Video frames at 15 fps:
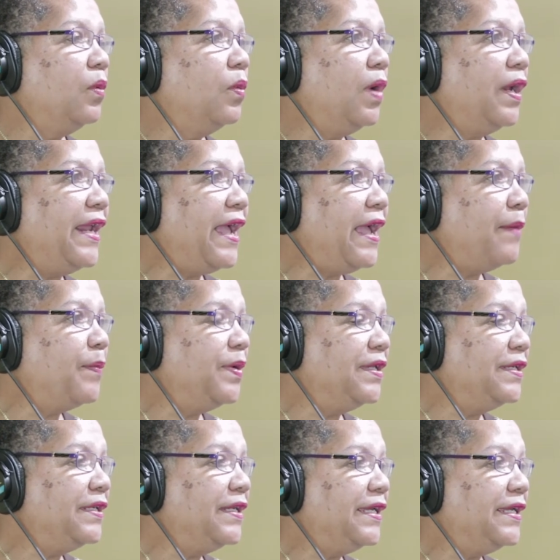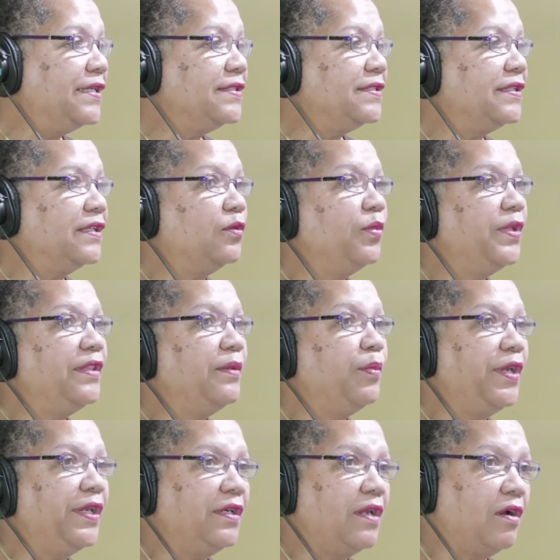what happened is that with the
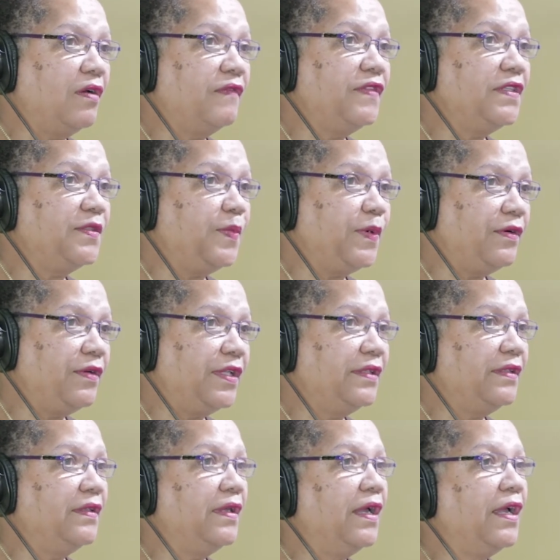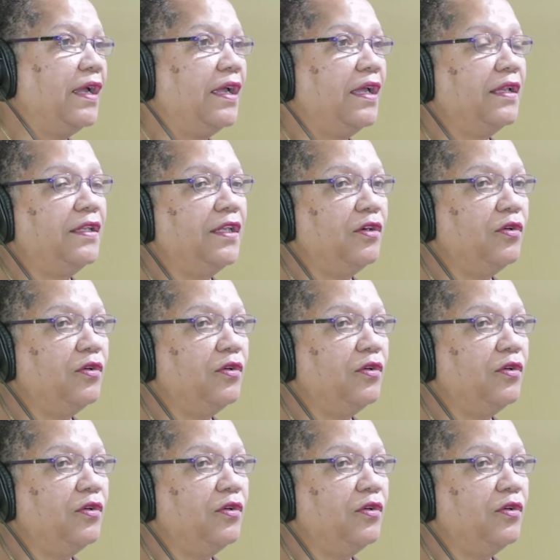breakdown of the Spirit and,